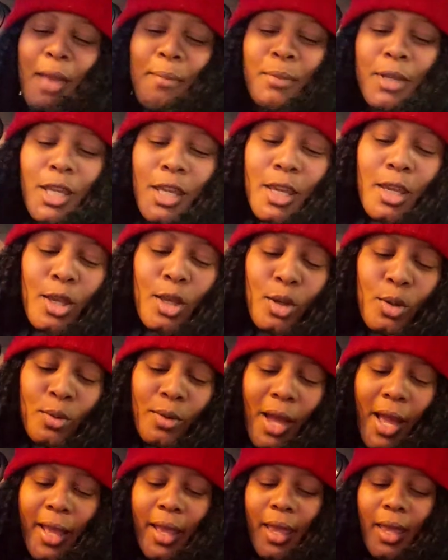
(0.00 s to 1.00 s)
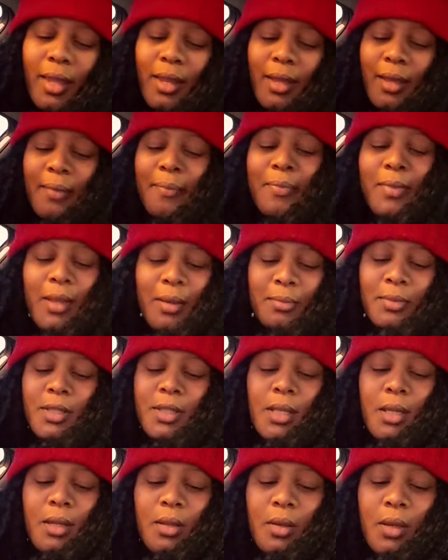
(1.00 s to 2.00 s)
cute, I get it. No, I'm just gonna
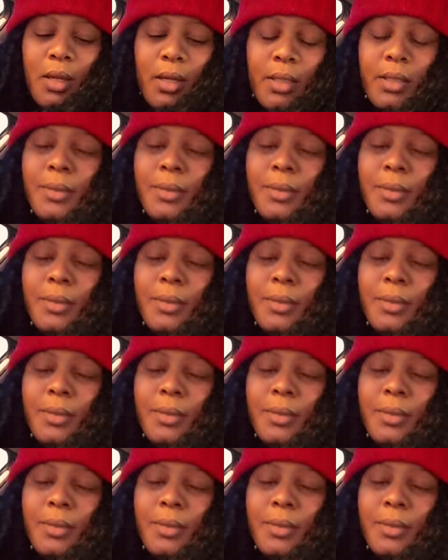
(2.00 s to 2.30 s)
be good.